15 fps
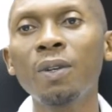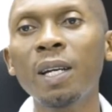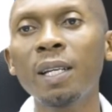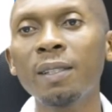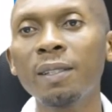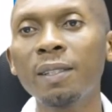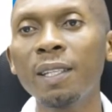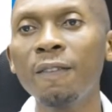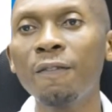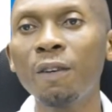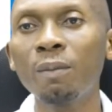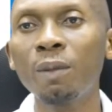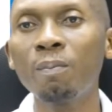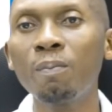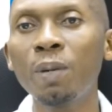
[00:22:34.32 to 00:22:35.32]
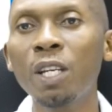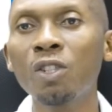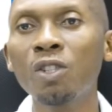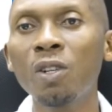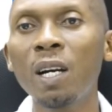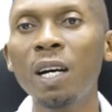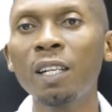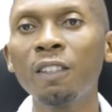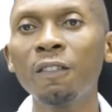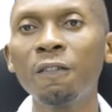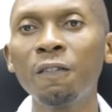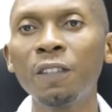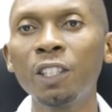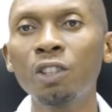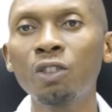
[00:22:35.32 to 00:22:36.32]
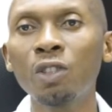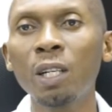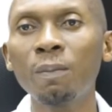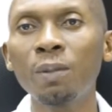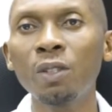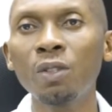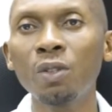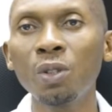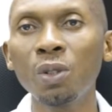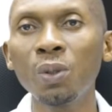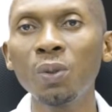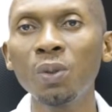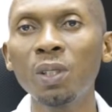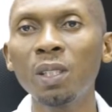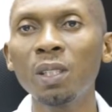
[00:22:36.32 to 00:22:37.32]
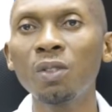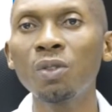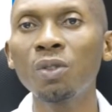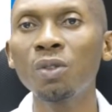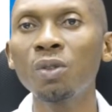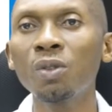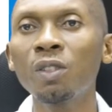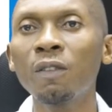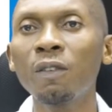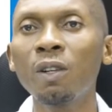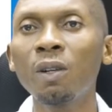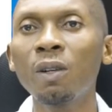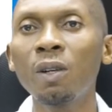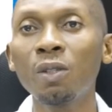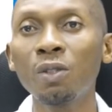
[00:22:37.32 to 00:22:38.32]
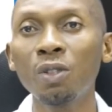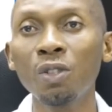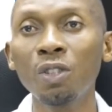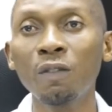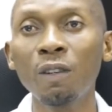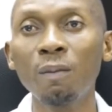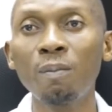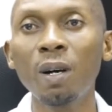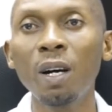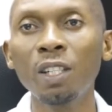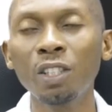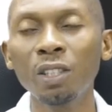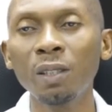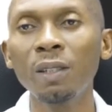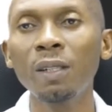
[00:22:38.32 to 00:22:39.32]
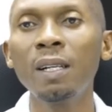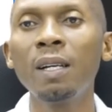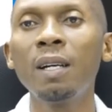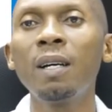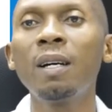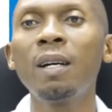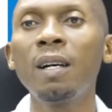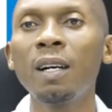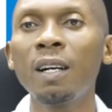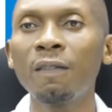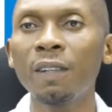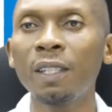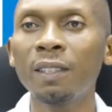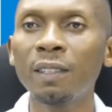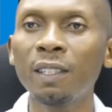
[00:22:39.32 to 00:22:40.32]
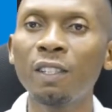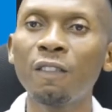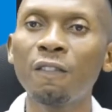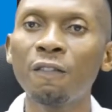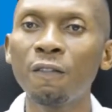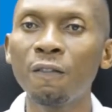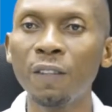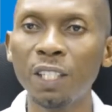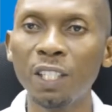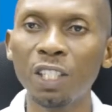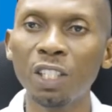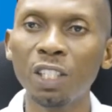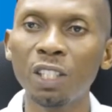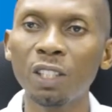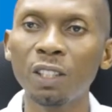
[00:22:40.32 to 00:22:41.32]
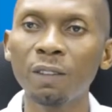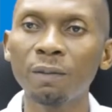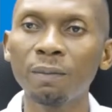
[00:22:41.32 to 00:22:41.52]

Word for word: can see from the picture how the fish trap is used. It's used for, also used for partial harvesting of fish.